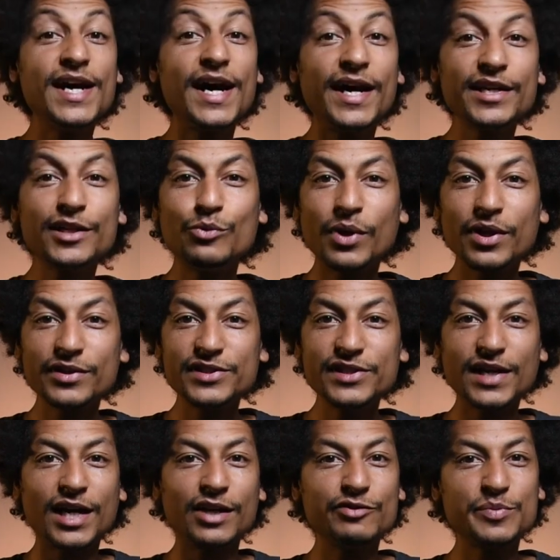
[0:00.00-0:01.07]
high-quality
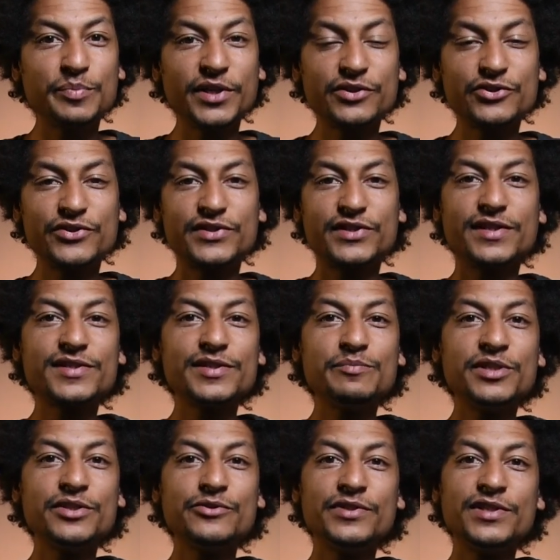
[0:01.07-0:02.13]
iris pictures doesn't
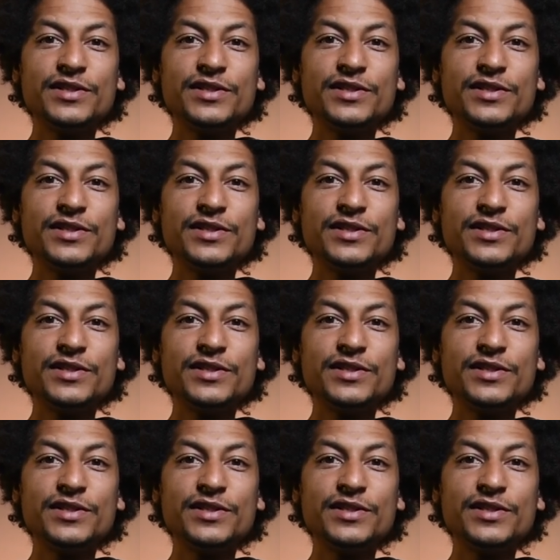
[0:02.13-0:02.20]
mean you